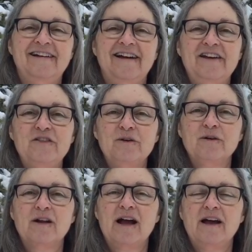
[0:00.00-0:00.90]

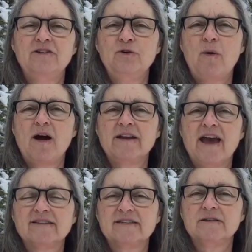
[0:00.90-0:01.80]
Another new
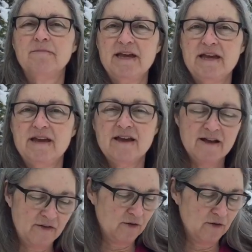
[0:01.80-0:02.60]
podcast to me